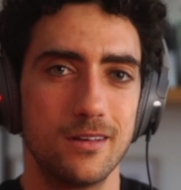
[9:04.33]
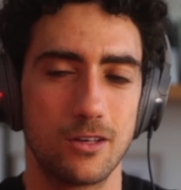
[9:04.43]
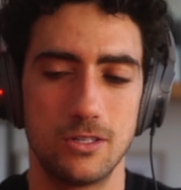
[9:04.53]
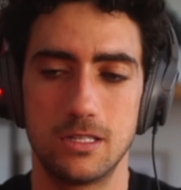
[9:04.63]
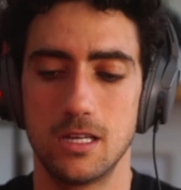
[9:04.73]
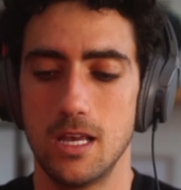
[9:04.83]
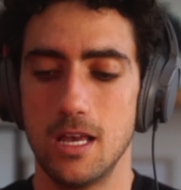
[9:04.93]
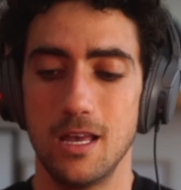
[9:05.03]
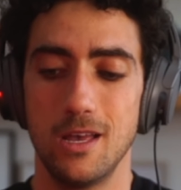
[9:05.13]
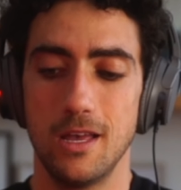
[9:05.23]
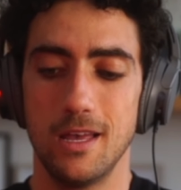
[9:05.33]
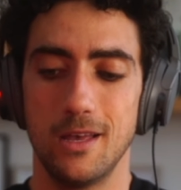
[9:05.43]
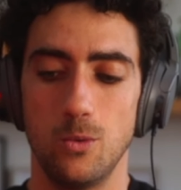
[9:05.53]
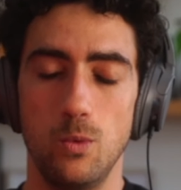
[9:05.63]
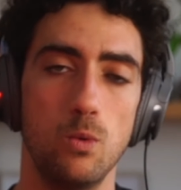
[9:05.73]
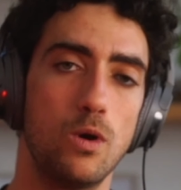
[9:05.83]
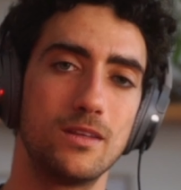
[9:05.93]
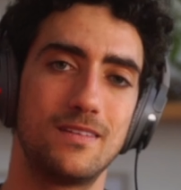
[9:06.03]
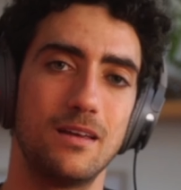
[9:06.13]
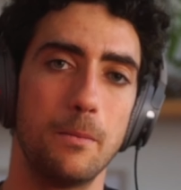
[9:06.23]
Because we
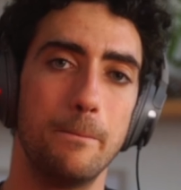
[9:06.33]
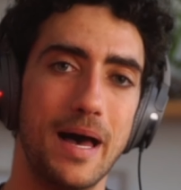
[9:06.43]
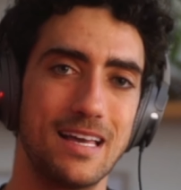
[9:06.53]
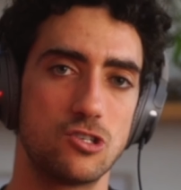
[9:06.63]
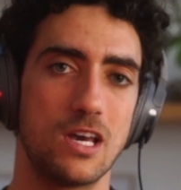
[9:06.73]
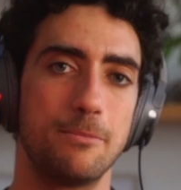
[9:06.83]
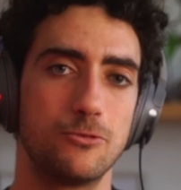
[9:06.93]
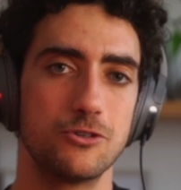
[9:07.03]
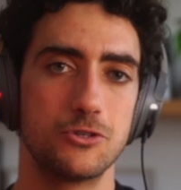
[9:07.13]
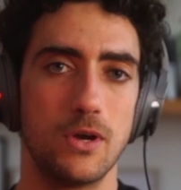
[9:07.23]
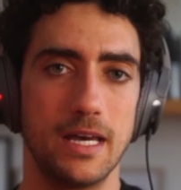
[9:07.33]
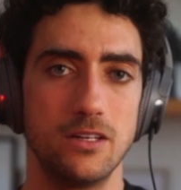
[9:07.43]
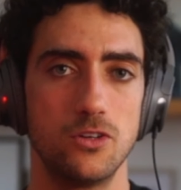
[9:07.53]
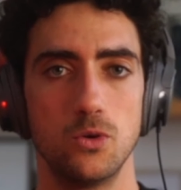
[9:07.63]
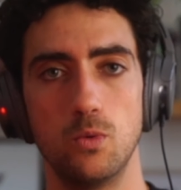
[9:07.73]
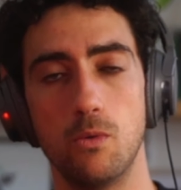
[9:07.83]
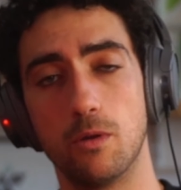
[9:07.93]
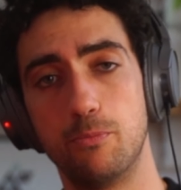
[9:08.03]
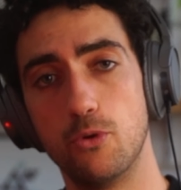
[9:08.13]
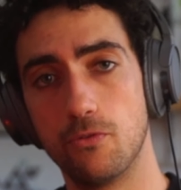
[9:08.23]
want bad chapters to end, we
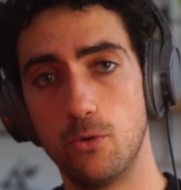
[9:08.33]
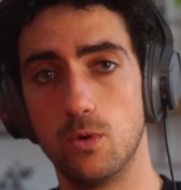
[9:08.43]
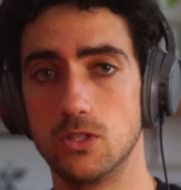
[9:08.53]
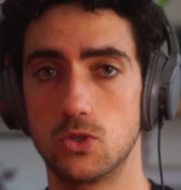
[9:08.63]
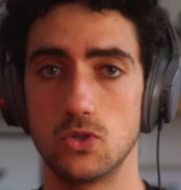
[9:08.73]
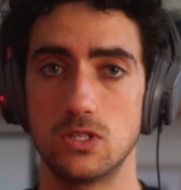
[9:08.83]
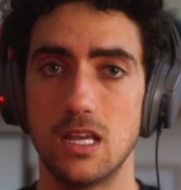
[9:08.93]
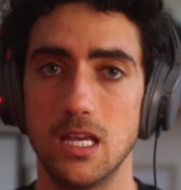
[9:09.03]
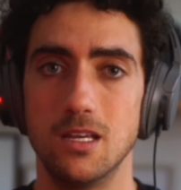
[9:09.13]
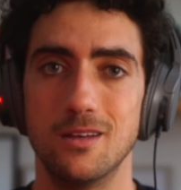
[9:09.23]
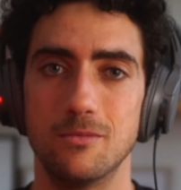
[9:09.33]
want beautiful ones to stay.